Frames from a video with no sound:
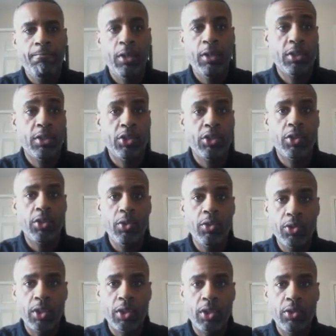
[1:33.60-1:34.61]
place that you're
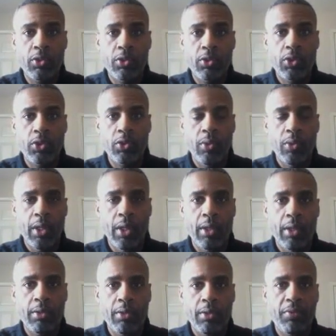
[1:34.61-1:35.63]
using
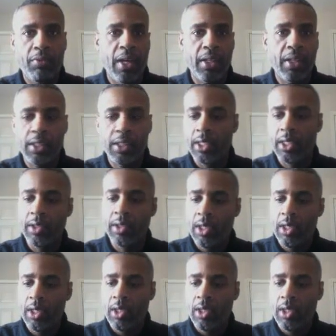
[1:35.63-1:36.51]
to find a lead.